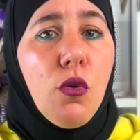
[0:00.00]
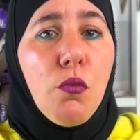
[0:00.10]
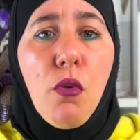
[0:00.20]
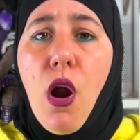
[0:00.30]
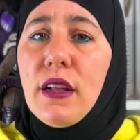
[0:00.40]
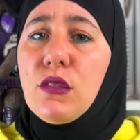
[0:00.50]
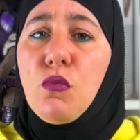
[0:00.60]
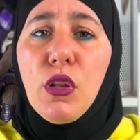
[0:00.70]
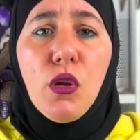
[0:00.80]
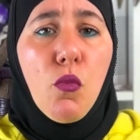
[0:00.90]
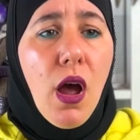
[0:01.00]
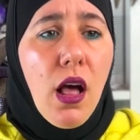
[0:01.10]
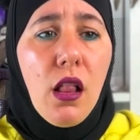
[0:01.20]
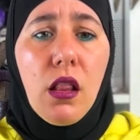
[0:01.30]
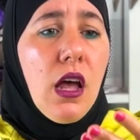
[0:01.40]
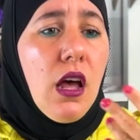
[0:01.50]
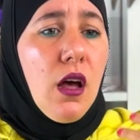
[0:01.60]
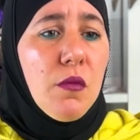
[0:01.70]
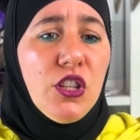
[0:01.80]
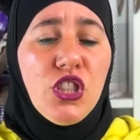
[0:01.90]
products really well.
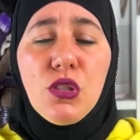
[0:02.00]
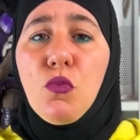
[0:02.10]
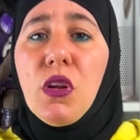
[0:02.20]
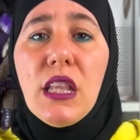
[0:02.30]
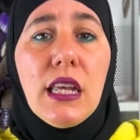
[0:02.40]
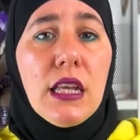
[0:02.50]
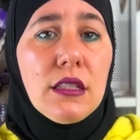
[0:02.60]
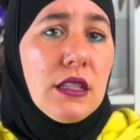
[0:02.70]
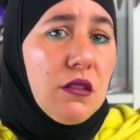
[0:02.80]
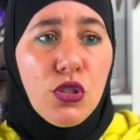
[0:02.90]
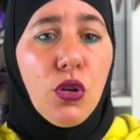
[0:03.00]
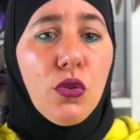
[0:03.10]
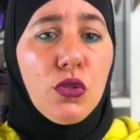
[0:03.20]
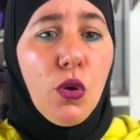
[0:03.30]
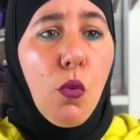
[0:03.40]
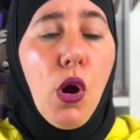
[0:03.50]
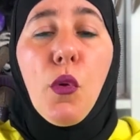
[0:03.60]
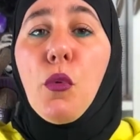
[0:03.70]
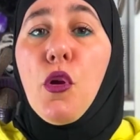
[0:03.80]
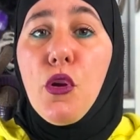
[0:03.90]
It's just really easy to work
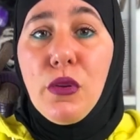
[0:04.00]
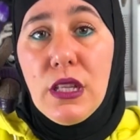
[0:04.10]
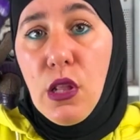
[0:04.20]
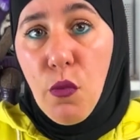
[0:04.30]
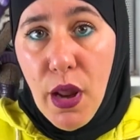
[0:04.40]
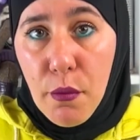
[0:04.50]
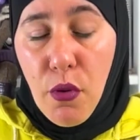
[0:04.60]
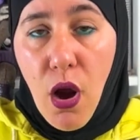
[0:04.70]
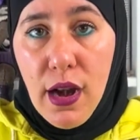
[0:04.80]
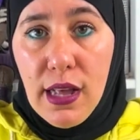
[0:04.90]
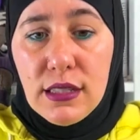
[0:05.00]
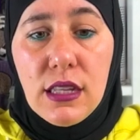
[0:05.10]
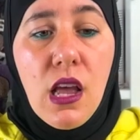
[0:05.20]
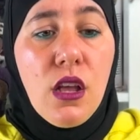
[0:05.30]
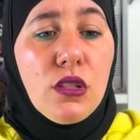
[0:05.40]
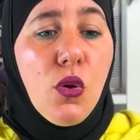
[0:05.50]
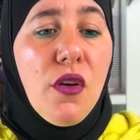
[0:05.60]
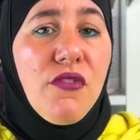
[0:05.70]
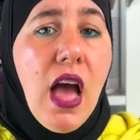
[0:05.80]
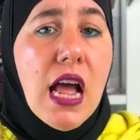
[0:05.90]
with when you're using the right products. So
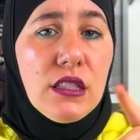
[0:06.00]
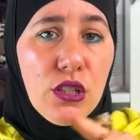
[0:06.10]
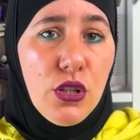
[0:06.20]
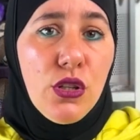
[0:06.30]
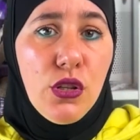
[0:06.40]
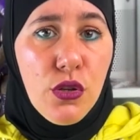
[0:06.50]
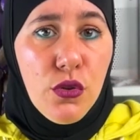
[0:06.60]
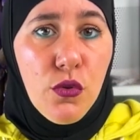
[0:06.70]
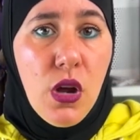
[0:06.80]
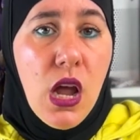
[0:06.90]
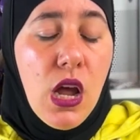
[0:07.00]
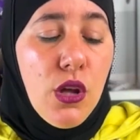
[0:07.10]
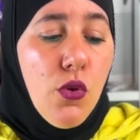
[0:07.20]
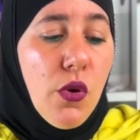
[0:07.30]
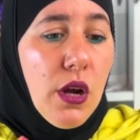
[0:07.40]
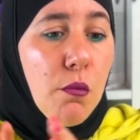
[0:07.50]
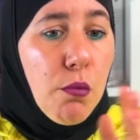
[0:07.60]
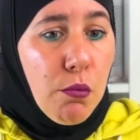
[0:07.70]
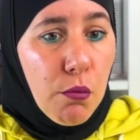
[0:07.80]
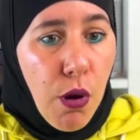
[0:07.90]
if that's you, you can
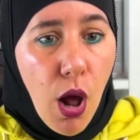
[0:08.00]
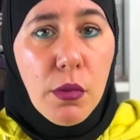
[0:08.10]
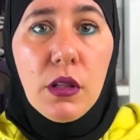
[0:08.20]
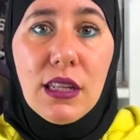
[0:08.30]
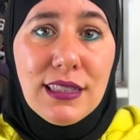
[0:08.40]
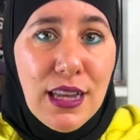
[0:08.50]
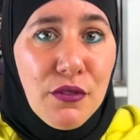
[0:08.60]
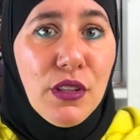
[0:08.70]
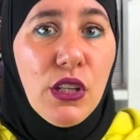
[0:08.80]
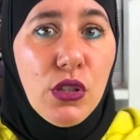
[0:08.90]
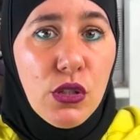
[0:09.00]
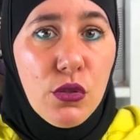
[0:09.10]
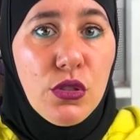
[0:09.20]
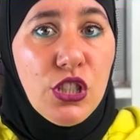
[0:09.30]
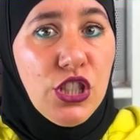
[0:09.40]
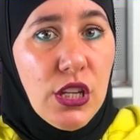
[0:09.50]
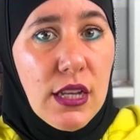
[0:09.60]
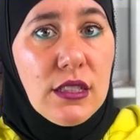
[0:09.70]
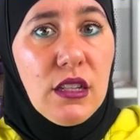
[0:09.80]
probably definitely use just